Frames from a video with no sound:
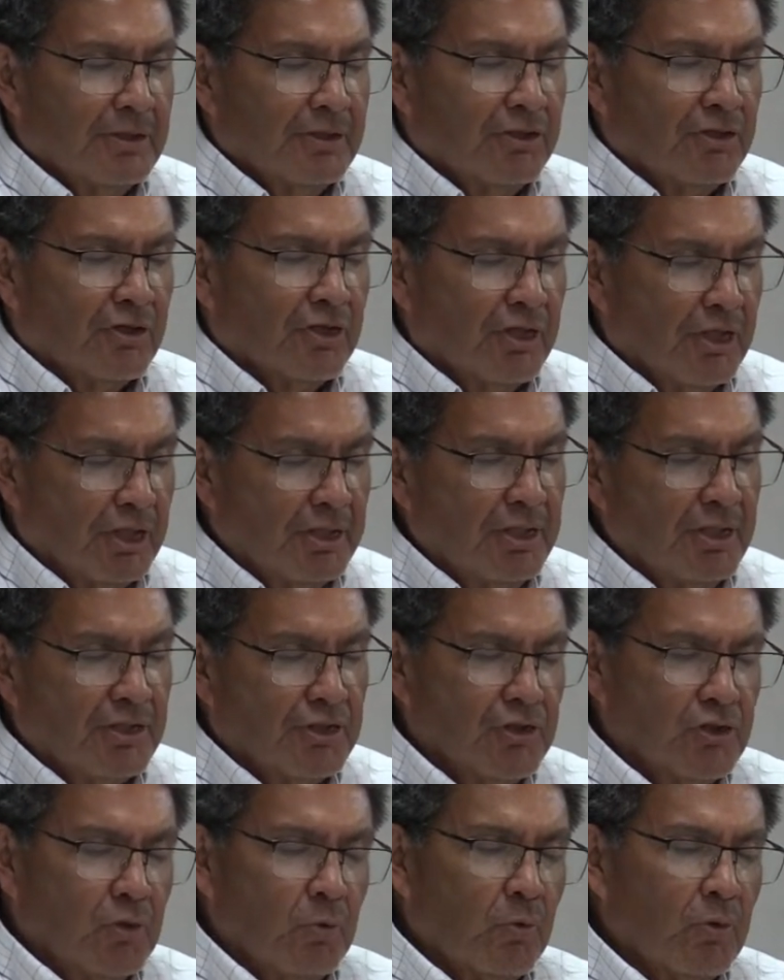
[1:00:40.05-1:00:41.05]
your
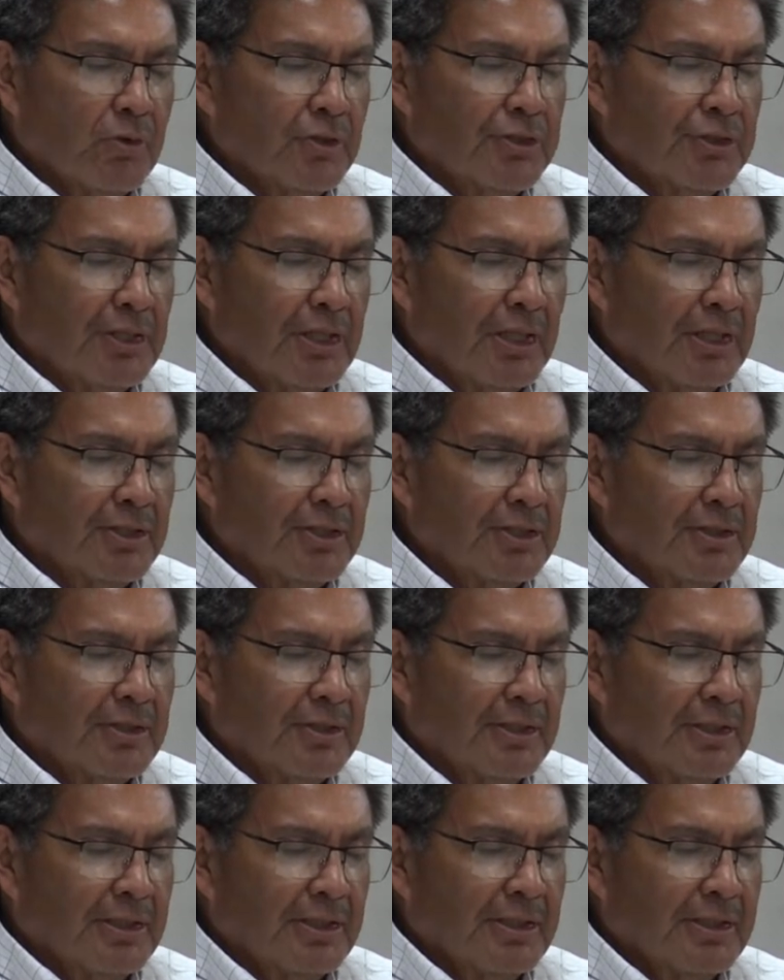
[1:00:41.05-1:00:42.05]
goodness towards
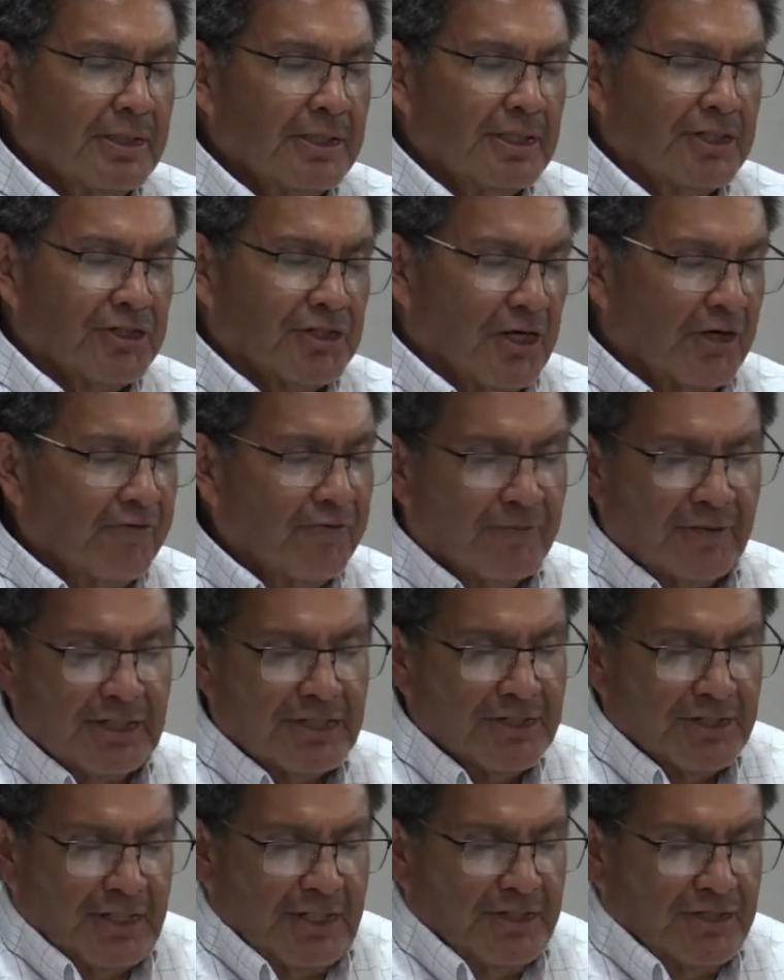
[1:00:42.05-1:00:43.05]
us is,
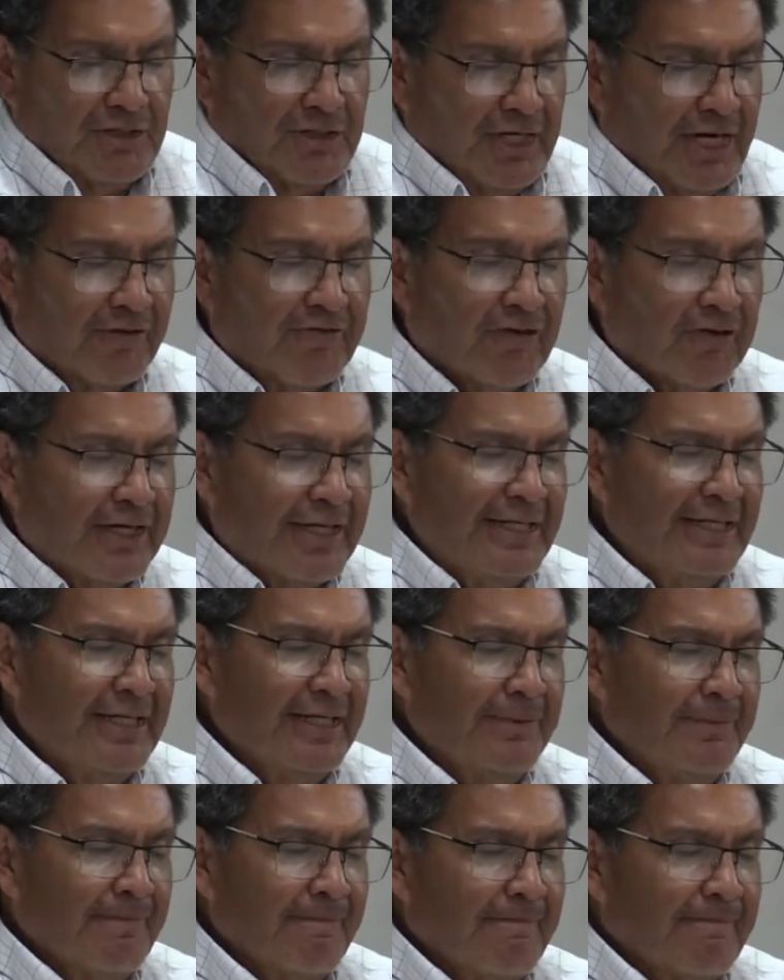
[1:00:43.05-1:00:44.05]
is, is never
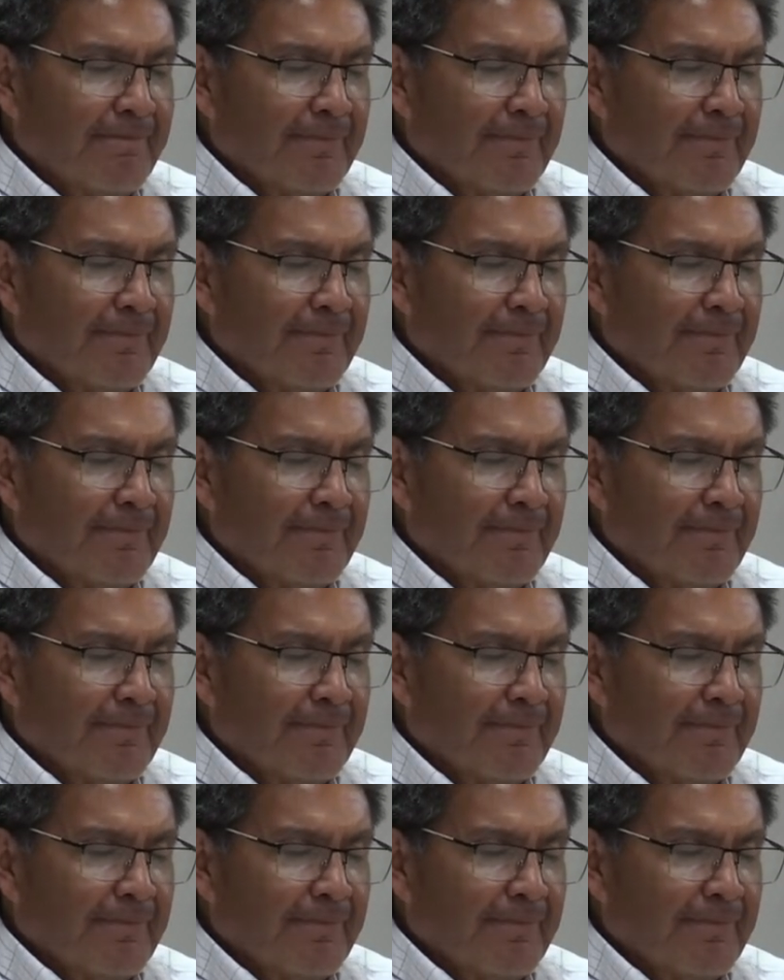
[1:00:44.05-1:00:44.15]
ending.